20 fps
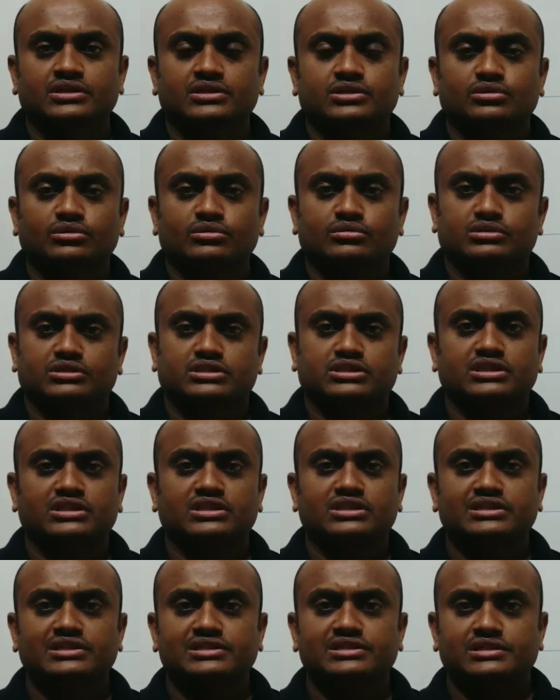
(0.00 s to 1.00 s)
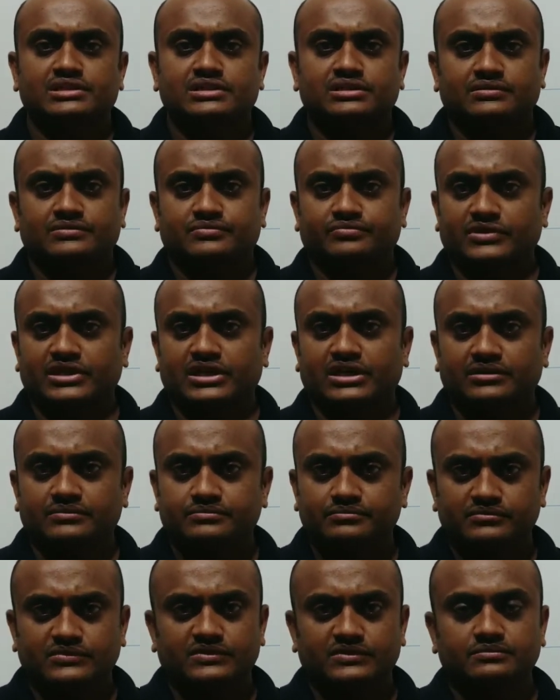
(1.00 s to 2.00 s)
So signals,
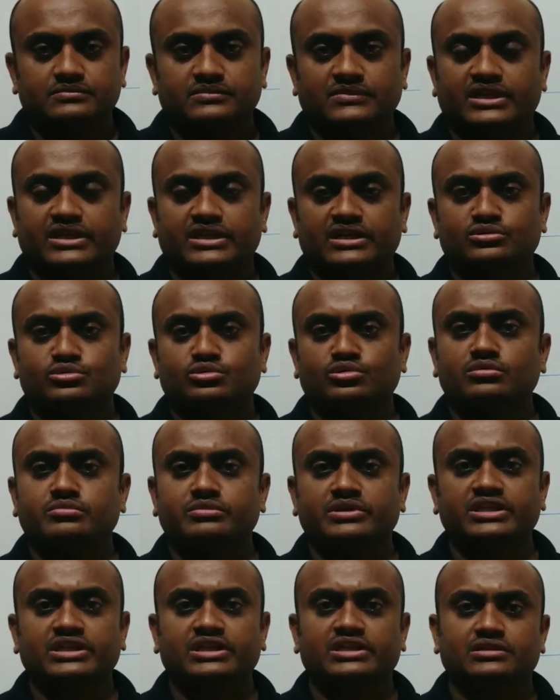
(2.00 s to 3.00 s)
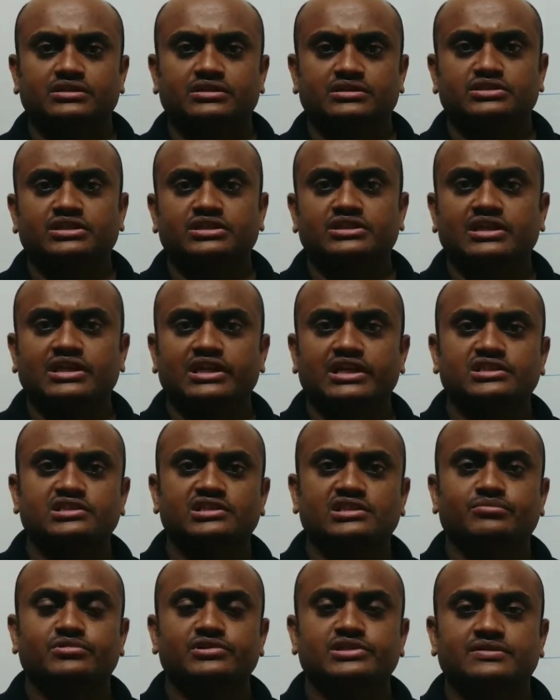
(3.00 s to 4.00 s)
there are so many general
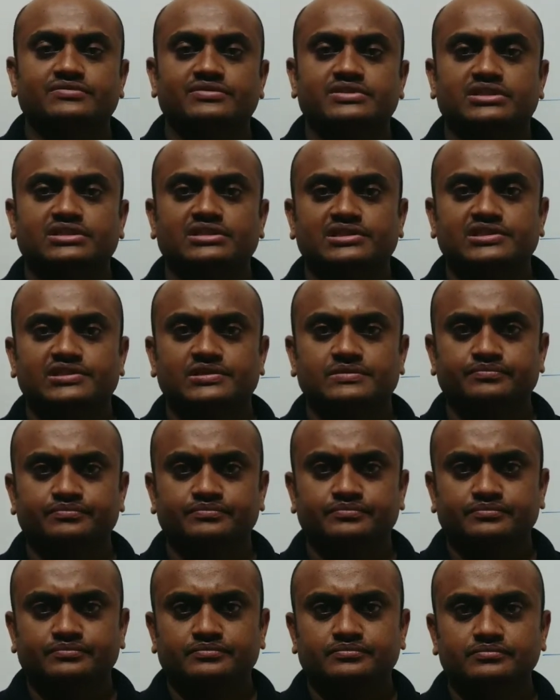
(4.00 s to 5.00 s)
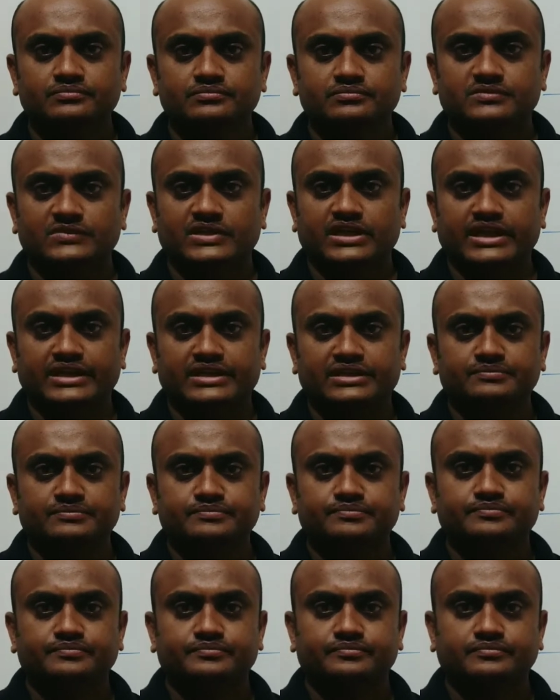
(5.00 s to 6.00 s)
examples of signals, and